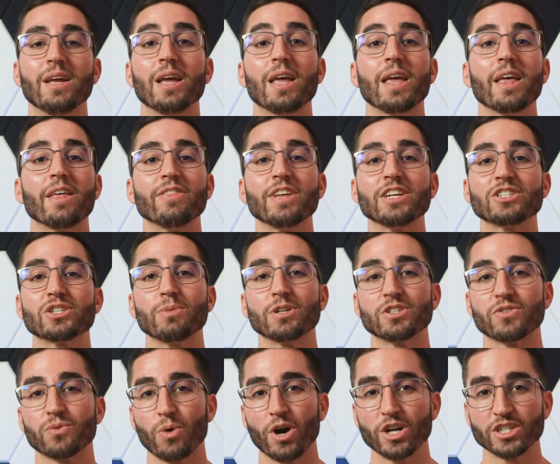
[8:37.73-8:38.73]
Thanks so much for
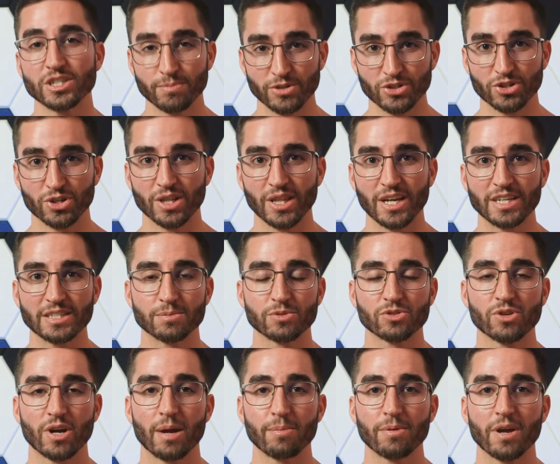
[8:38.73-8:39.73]
watching. Be sure to like,
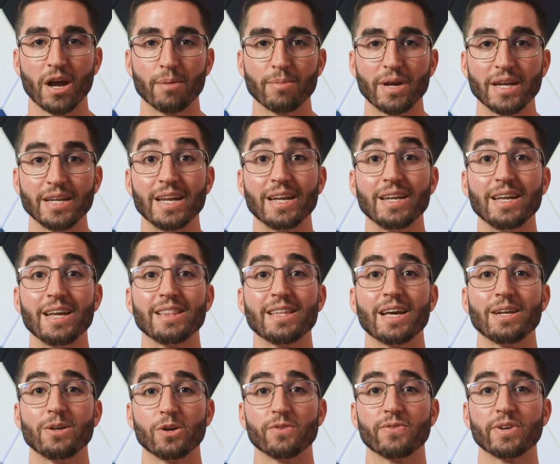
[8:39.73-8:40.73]
subscribe, comment, and hit that
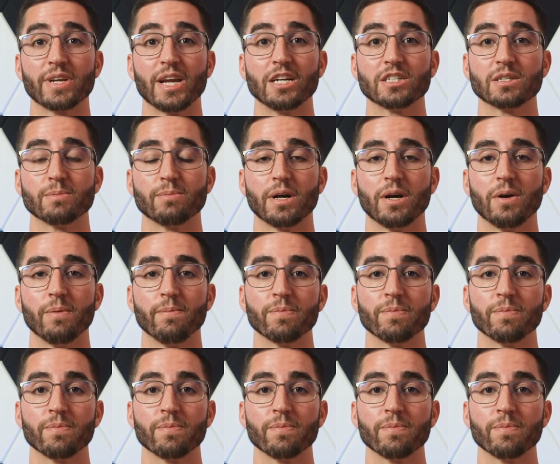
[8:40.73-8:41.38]
notification bell.